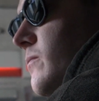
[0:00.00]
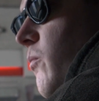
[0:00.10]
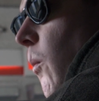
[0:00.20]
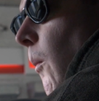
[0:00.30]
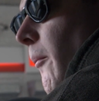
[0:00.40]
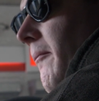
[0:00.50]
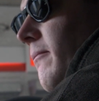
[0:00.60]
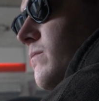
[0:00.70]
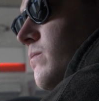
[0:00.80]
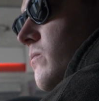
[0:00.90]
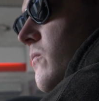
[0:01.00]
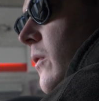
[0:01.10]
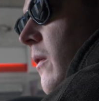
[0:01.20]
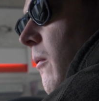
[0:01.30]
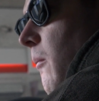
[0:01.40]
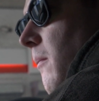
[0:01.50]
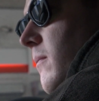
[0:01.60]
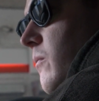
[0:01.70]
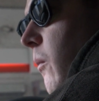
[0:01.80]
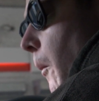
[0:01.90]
But you don't like food, so it's alright,